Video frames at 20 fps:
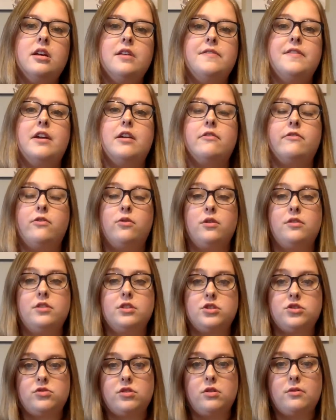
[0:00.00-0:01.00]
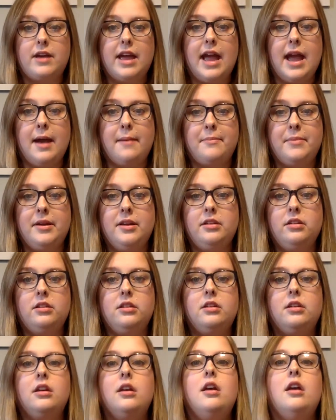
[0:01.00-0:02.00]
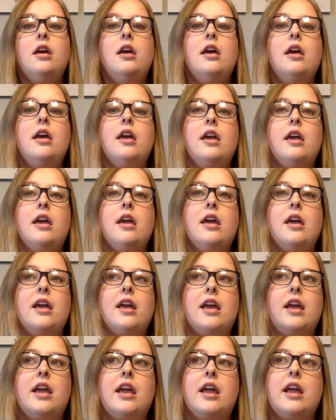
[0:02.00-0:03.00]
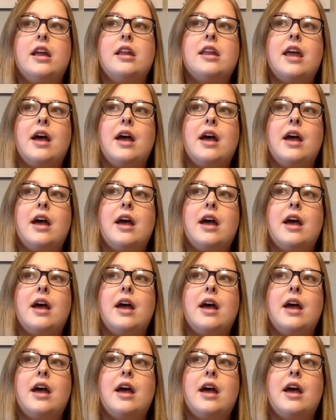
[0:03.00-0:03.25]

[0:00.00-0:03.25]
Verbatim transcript: Therefore, the stroke happened, and